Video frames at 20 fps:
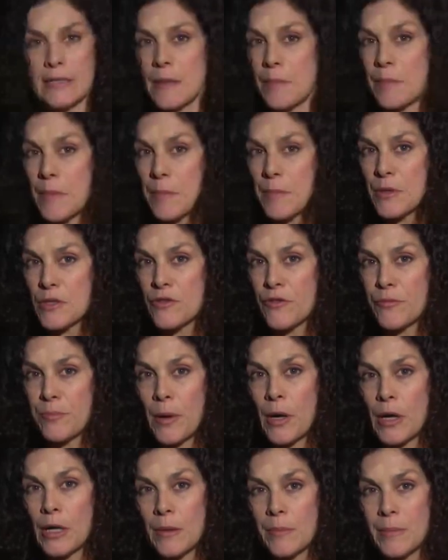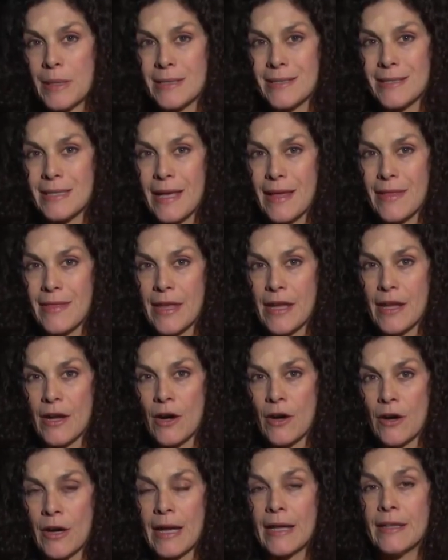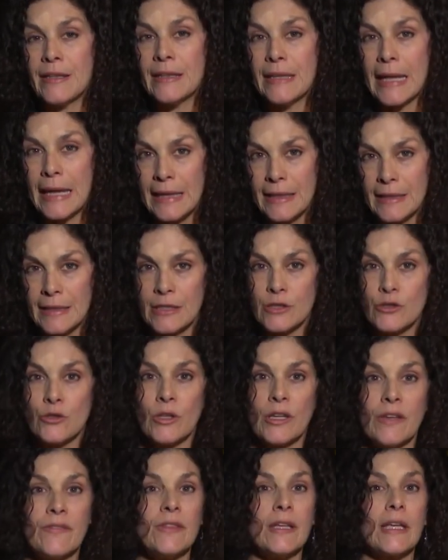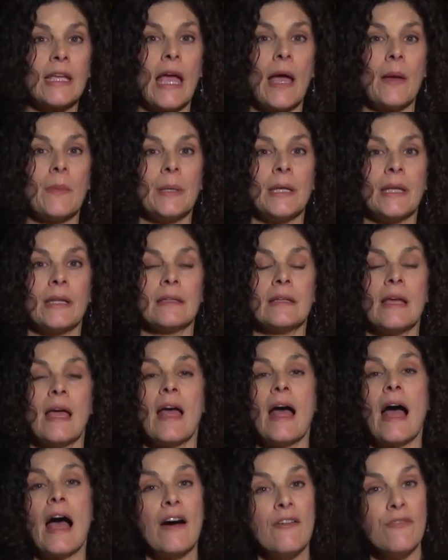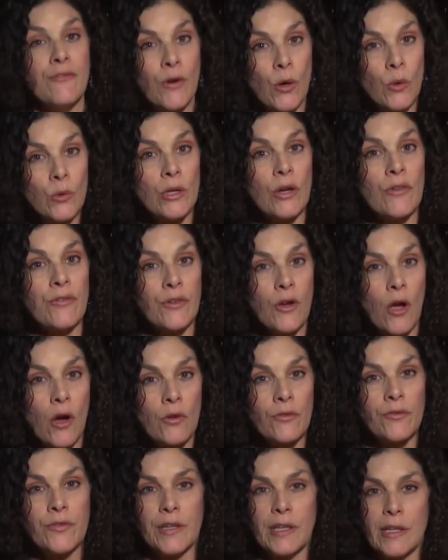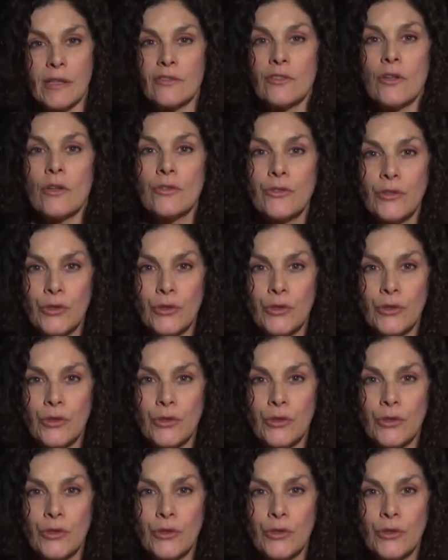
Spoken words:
some members of parliament say they are unlikely to give the cabinet a vote of confidence on